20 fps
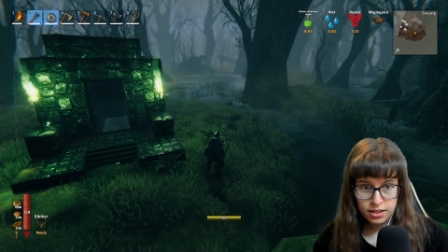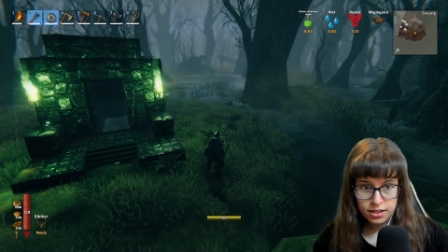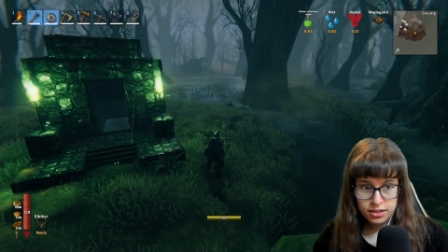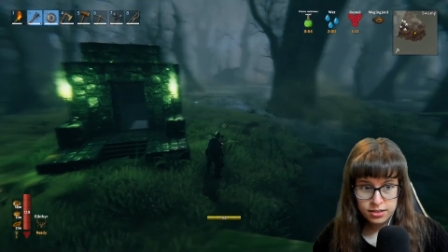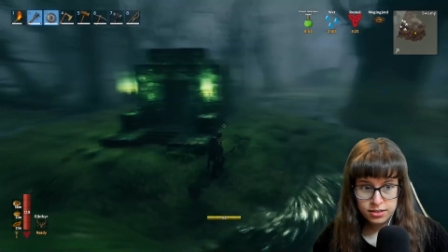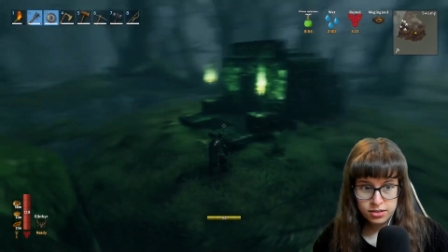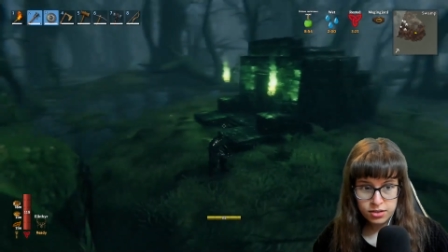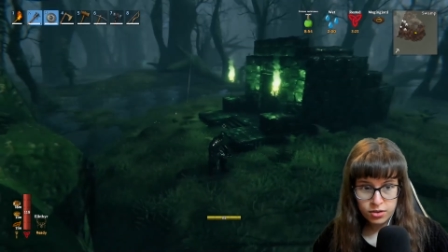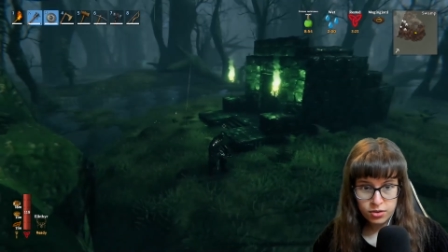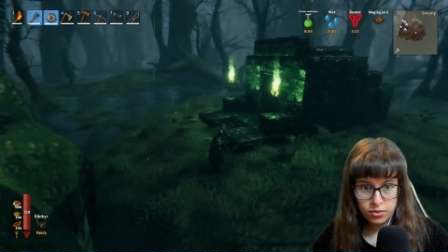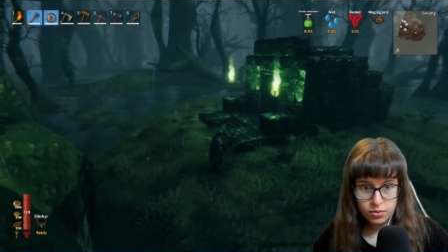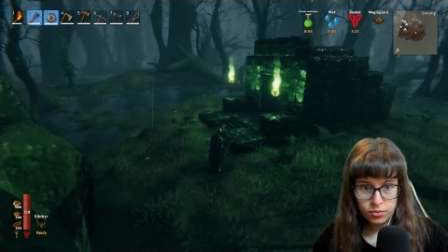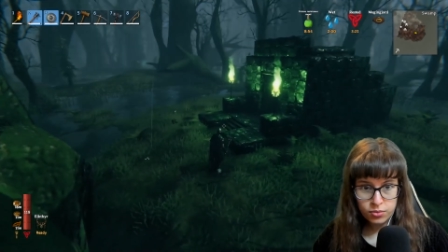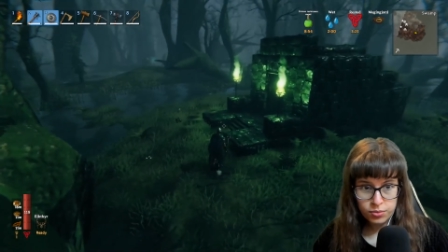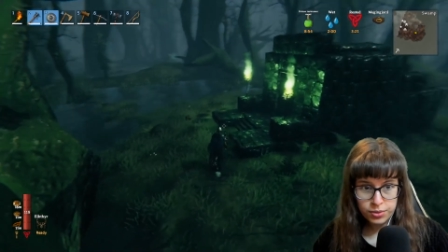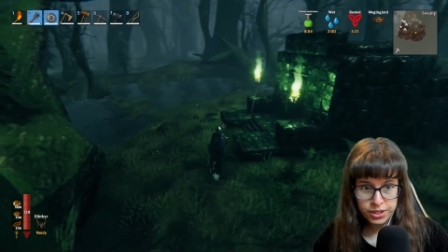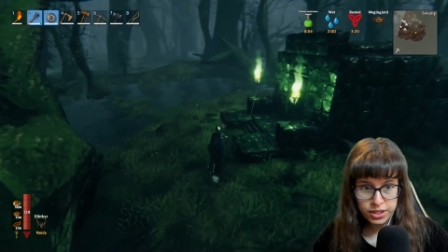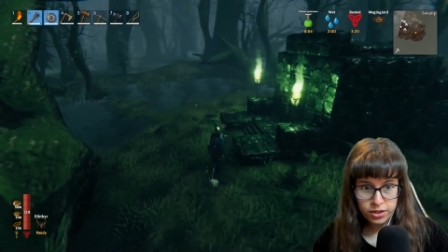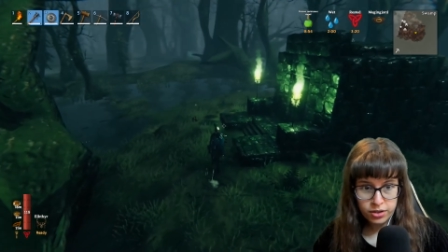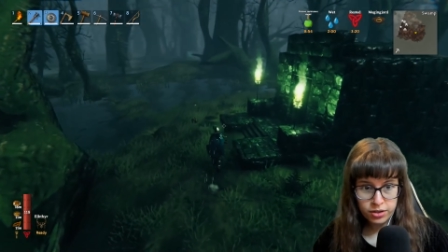So
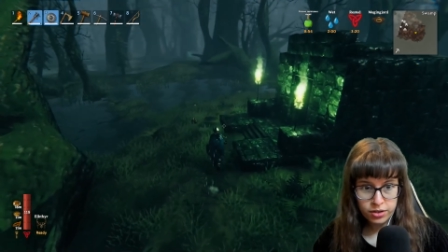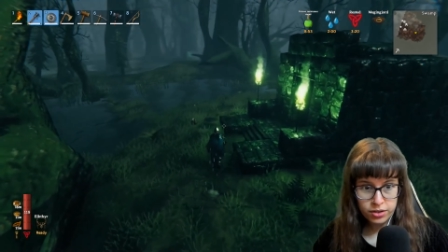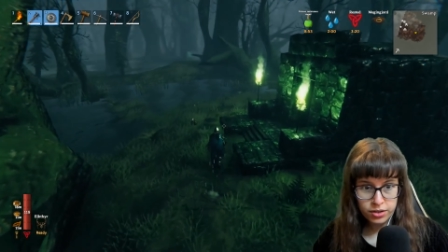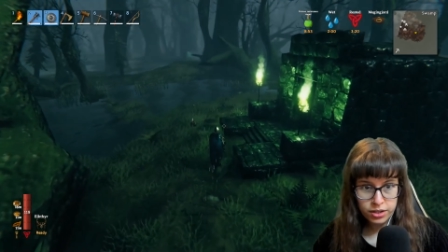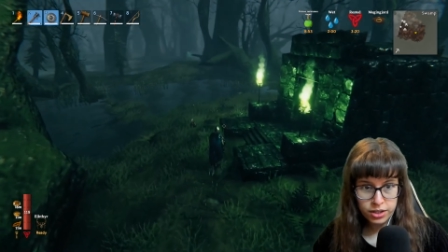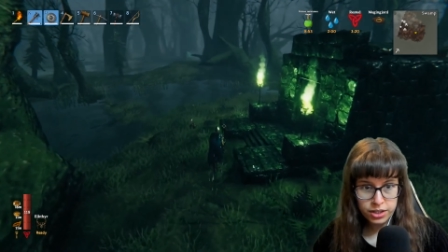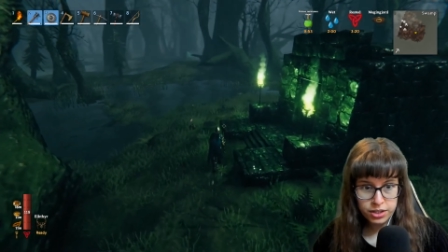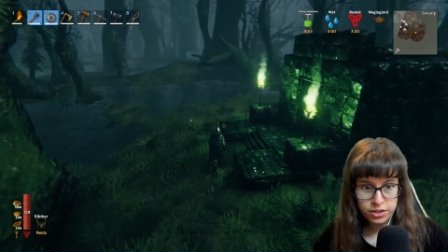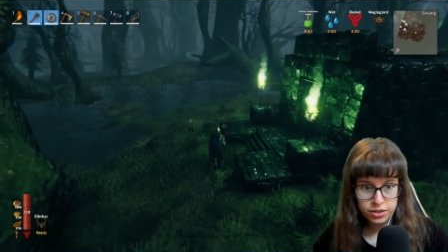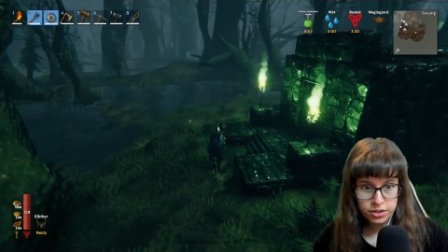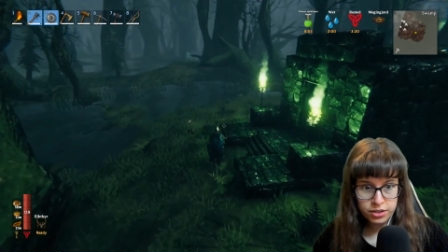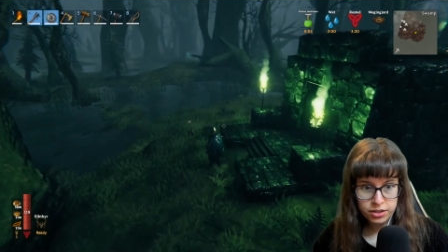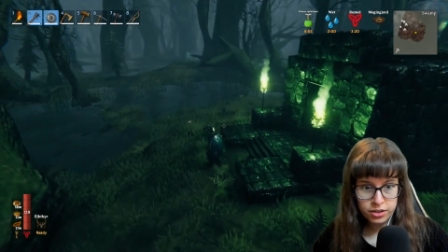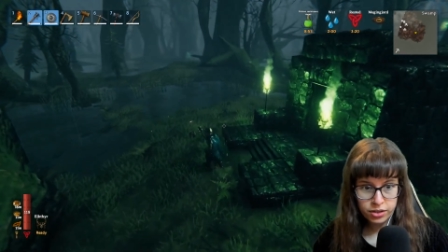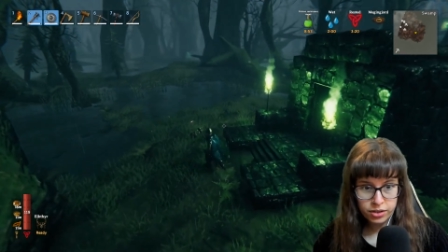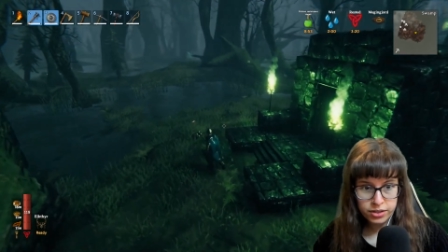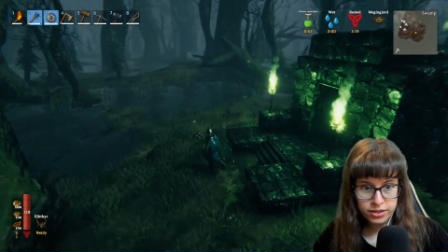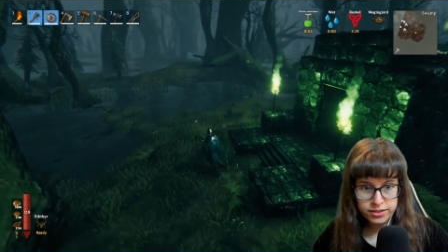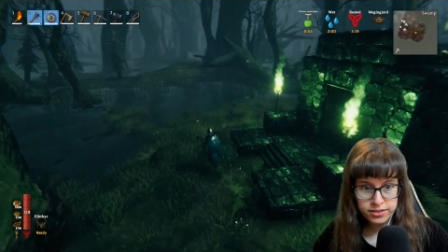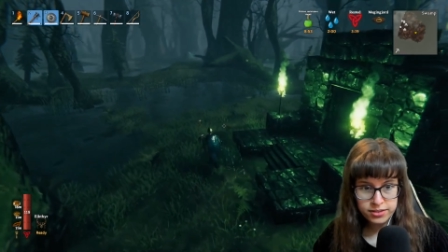we got a good
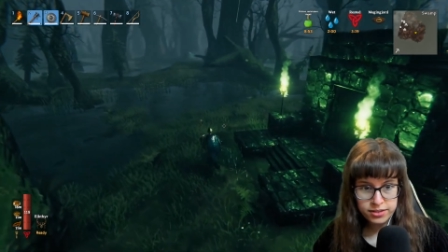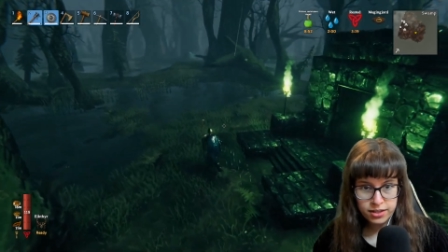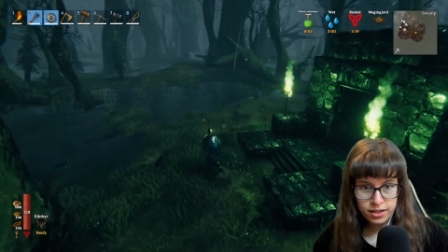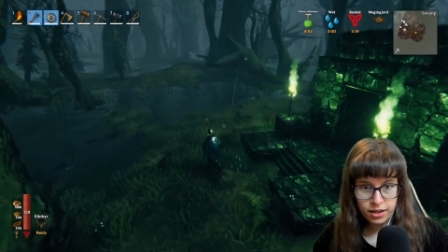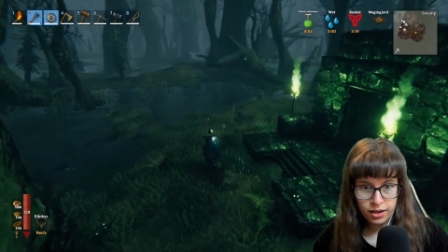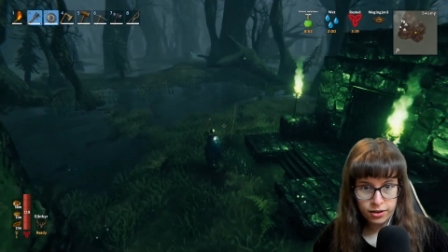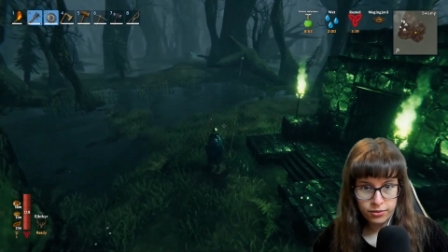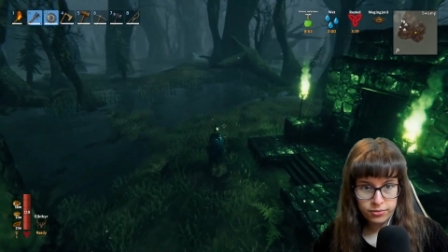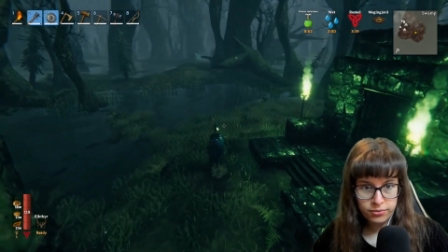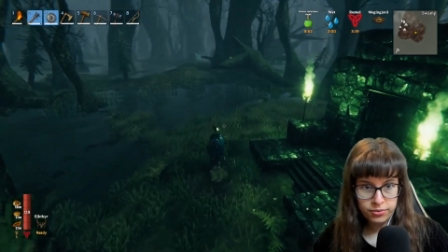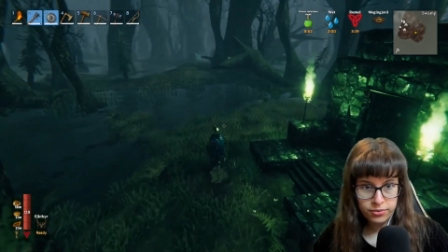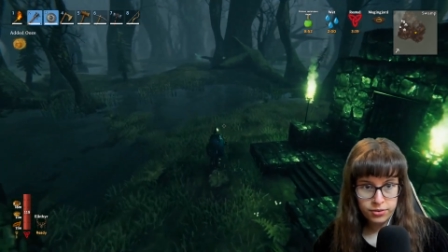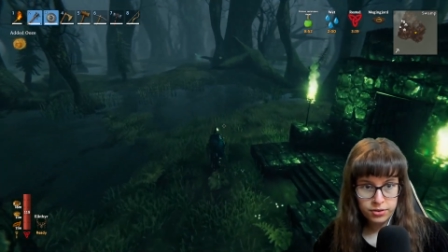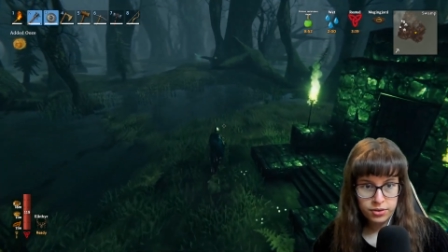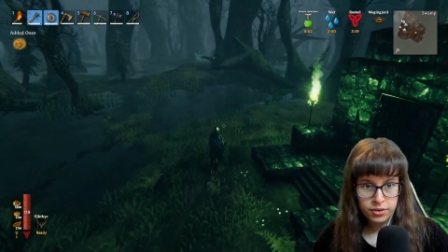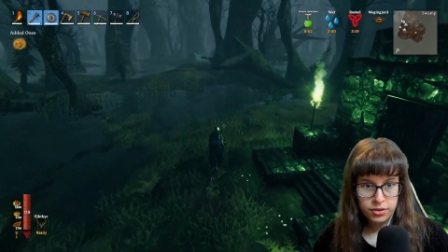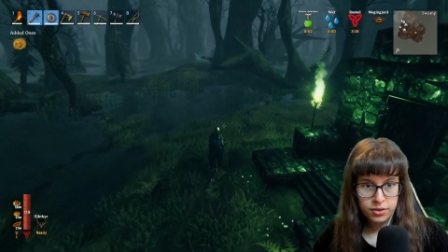lot of stuff.